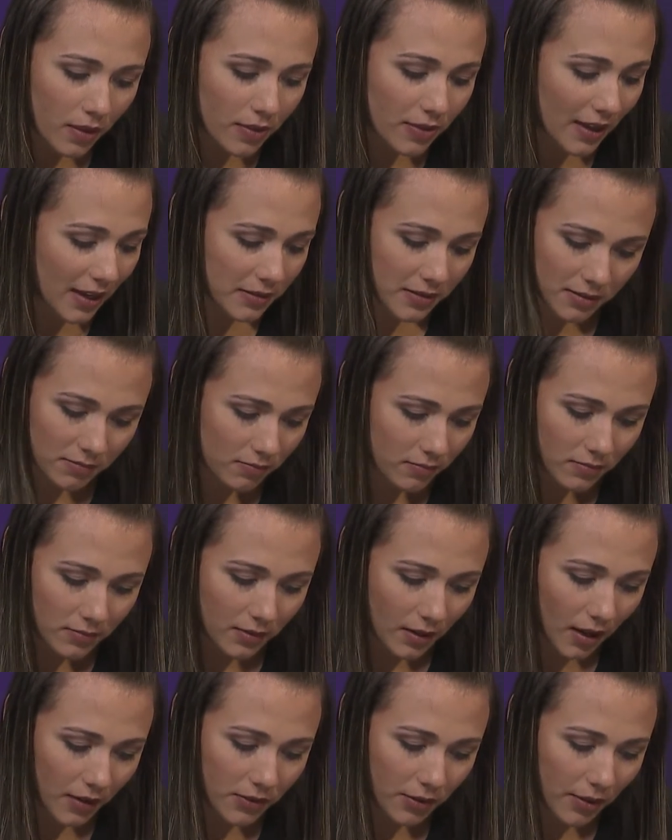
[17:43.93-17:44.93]
that's
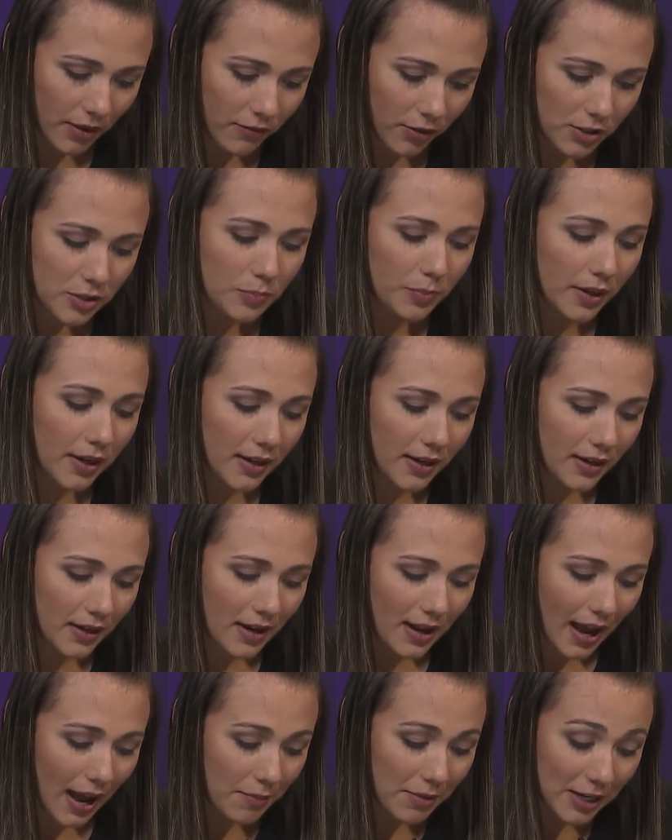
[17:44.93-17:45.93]
not the right verse, but
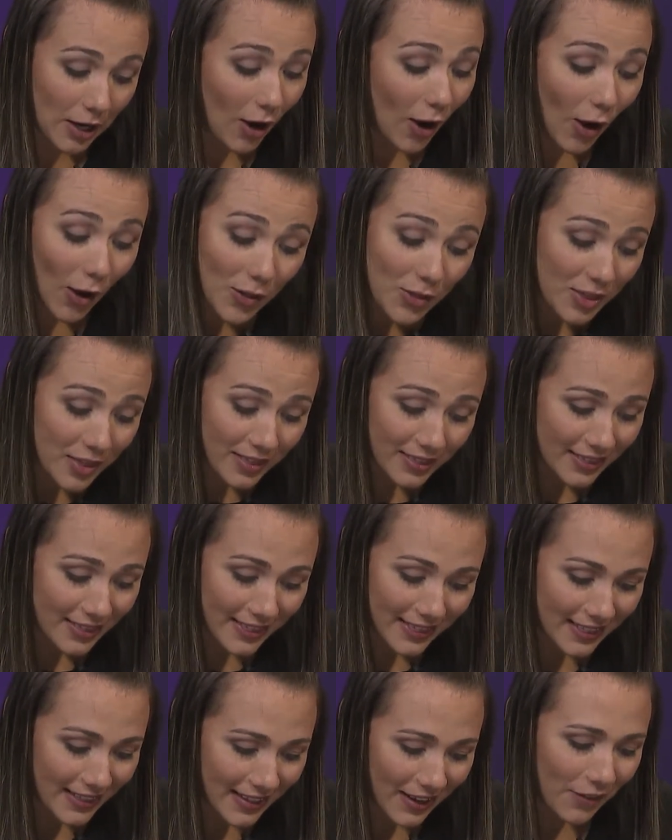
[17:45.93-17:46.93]
all
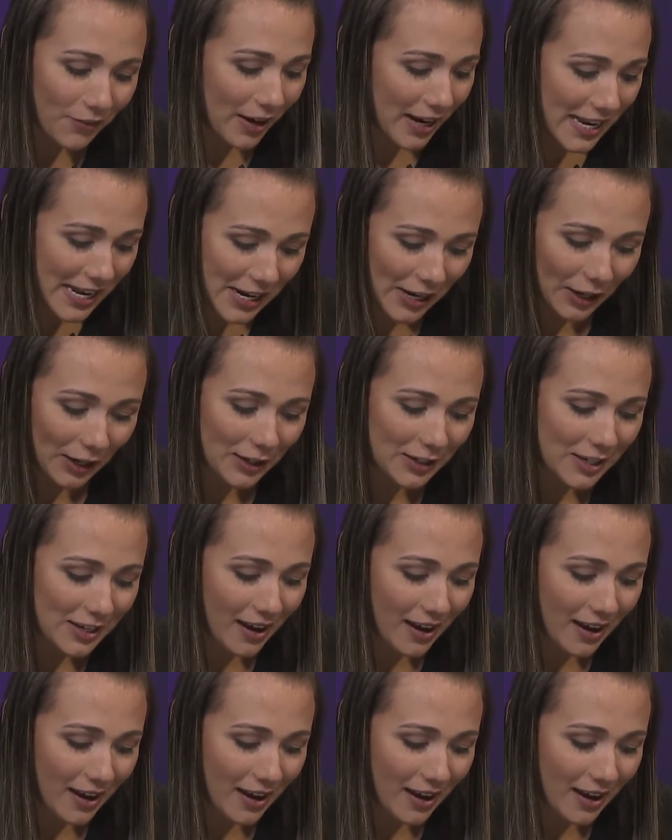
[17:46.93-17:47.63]
right here,